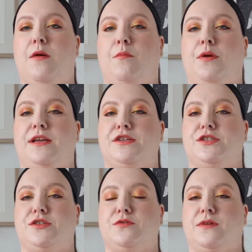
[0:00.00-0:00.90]
but you
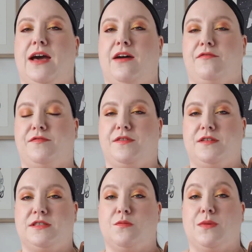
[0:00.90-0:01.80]
do have
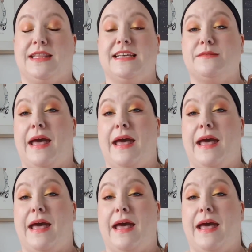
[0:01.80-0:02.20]
some with this.